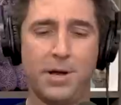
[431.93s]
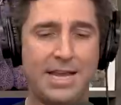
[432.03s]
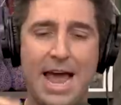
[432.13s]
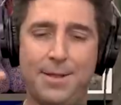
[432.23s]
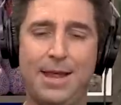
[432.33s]
But
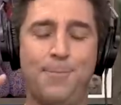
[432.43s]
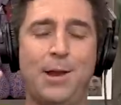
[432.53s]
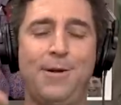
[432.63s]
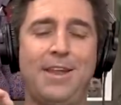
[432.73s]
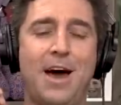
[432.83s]
yeah,
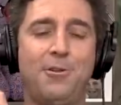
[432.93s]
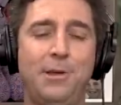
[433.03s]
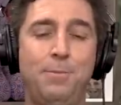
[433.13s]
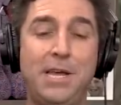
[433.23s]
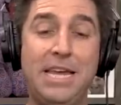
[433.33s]
but not
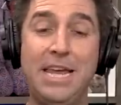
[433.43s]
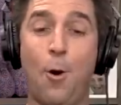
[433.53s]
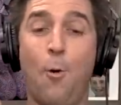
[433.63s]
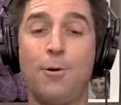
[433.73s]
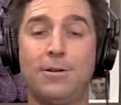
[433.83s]
only me
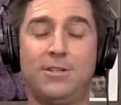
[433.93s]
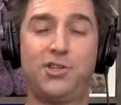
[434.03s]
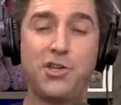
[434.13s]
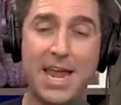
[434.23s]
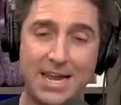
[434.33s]
or mm-hmm.
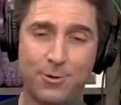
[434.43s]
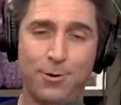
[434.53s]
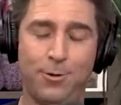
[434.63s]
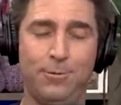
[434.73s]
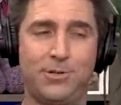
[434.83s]
Jake,
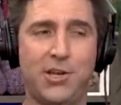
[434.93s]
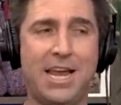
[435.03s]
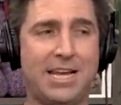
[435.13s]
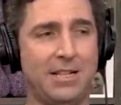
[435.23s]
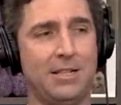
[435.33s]
who
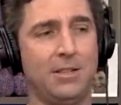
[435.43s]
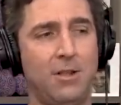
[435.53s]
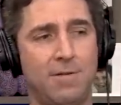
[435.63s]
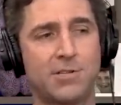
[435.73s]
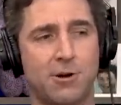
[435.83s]
Jake
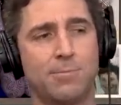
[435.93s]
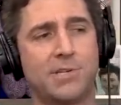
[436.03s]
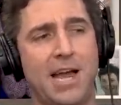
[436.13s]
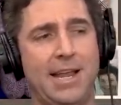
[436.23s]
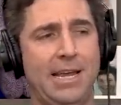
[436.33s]
loves herm
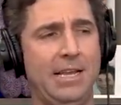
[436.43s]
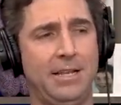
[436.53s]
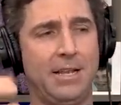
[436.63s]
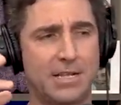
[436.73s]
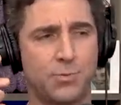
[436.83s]
skating. He,
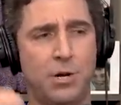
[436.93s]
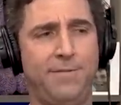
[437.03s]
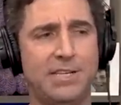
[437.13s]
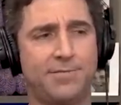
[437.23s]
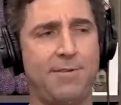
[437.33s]
sure. It's one
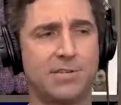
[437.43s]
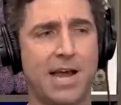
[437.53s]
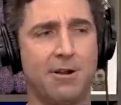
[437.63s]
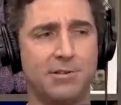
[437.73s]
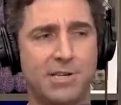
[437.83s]
of his favorite
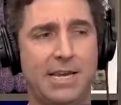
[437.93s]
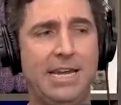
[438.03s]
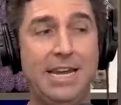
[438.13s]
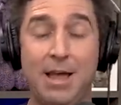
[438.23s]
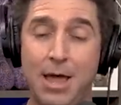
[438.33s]
skaters.
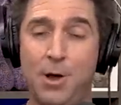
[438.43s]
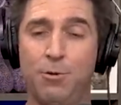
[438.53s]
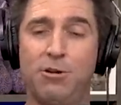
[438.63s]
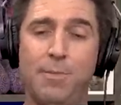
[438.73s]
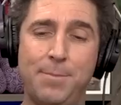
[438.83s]
He
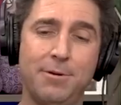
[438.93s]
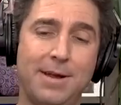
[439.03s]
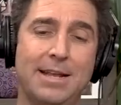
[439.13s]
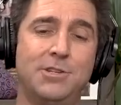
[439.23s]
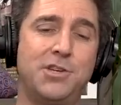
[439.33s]
would remember,
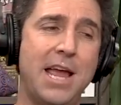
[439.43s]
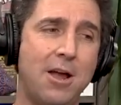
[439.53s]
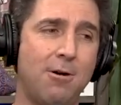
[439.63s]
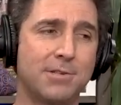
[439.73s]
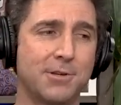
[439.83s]
and
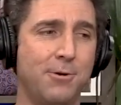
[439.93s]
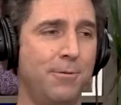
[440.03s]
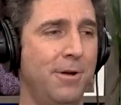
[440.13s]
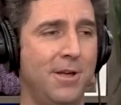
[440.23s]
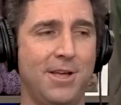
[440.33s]
Jay
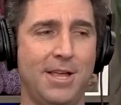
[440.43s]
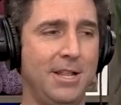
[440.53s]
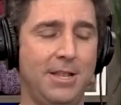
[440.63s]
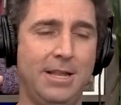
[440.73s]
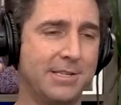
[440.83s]
also
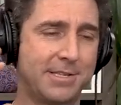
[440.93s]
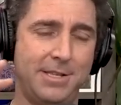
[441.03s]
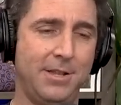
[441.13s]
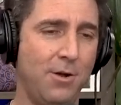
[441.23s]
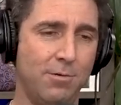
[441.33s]
is
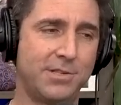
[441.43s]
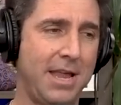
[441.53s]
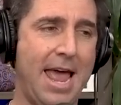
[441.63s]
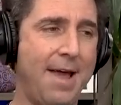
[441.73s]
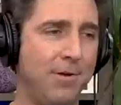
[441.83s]
knows
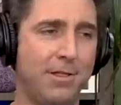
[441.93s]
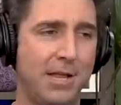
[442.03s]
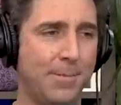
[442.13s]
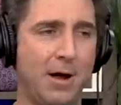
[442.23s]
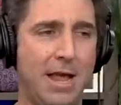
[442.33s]

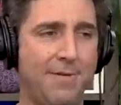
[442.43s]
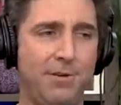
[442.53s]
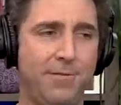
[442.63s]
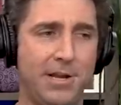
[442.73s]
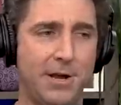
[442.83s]
everything about
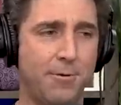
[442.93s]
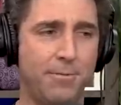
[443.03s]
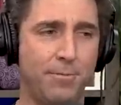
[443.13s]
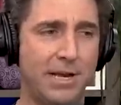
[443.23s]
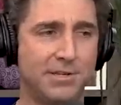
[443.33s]
every video
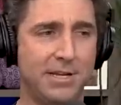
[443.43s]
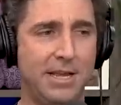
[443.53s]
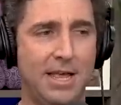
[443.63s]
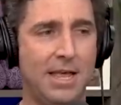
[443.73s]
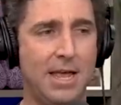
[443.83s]

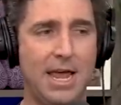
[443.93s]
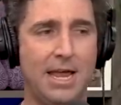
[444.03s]
basically. yeah, yeah, yeah.